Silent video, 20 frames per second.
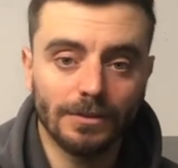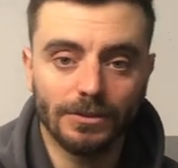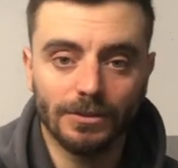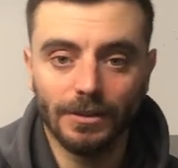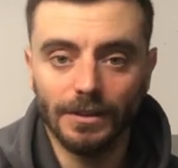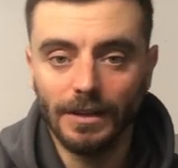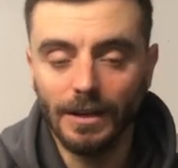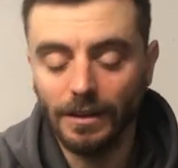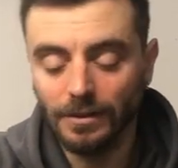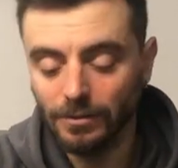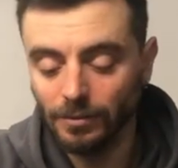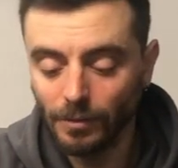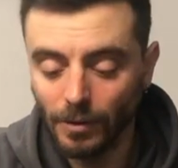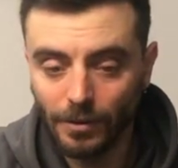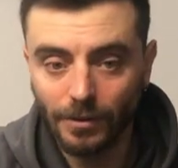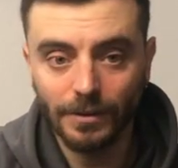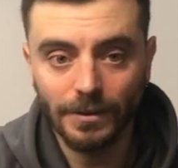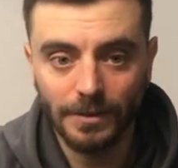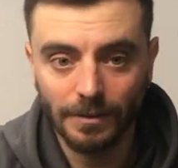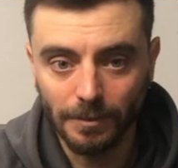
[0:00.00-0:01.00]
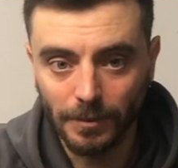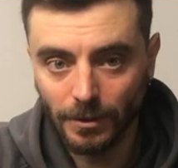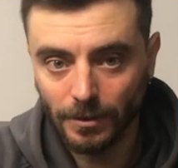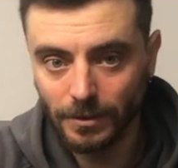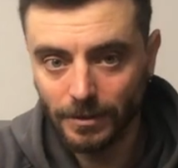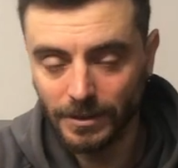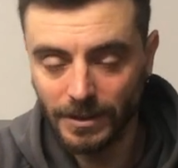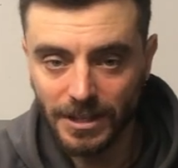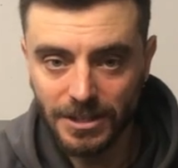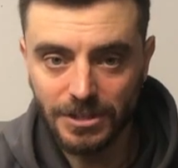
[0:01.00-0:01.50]
so it has more
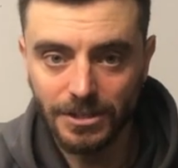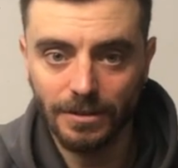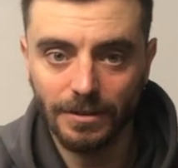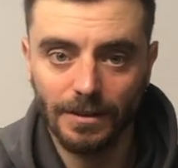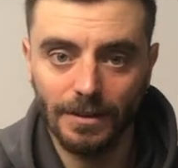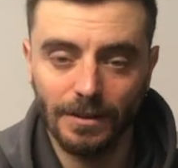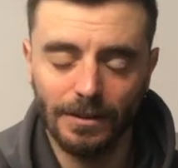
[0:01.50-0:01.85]
rotation,